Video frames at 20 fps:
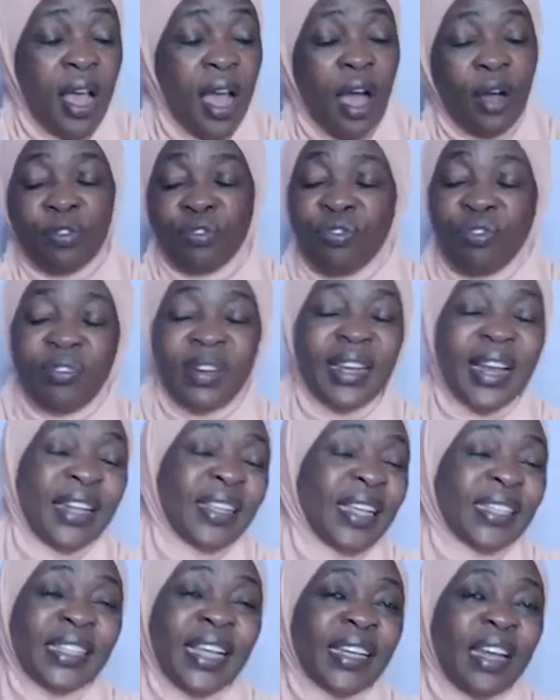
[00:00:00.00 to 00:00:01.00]
I could read
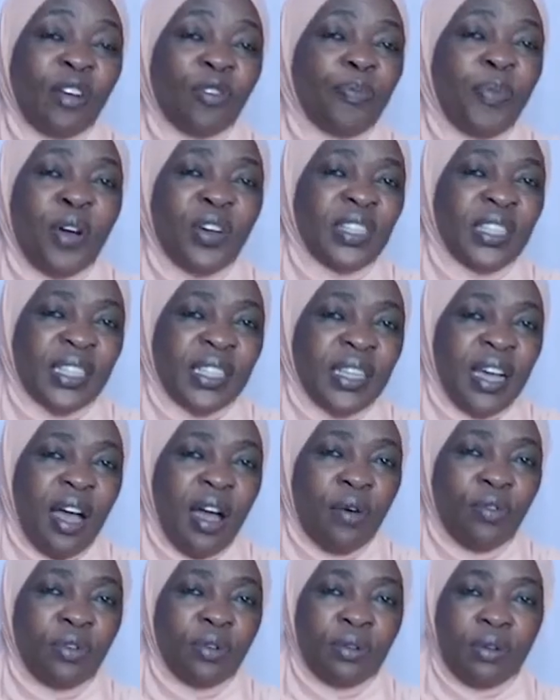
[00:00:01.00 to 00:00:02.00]
and just get out points.
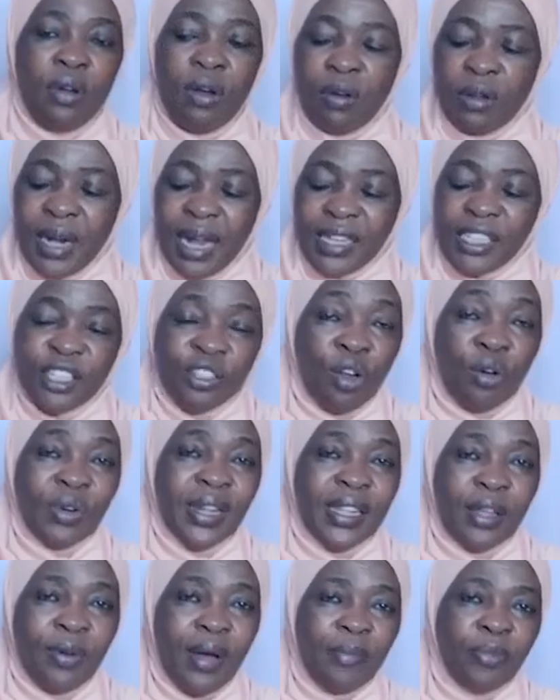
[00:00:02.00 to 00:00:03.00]
I wouldn't go like
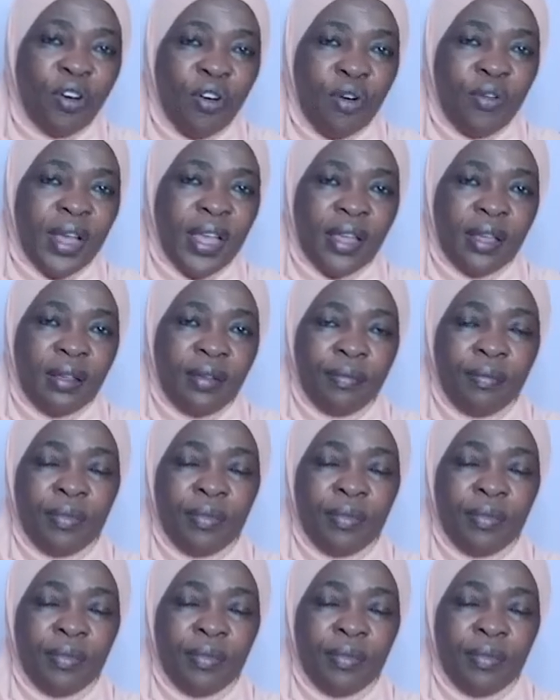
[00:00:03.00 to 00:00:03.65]
slowly the way I'm going,